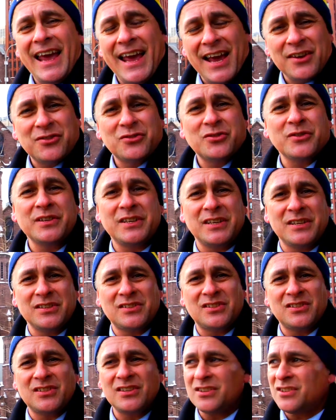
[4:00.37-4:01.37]
actually
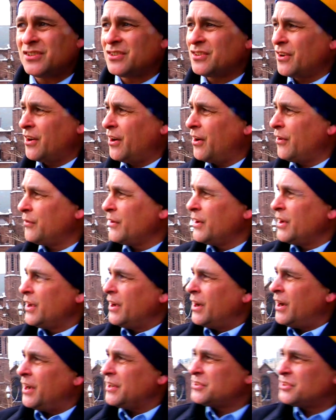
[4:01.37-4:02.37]
consists of
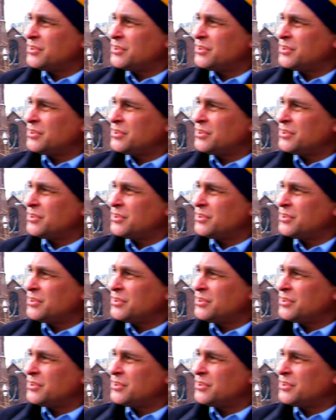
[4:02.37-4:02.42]
a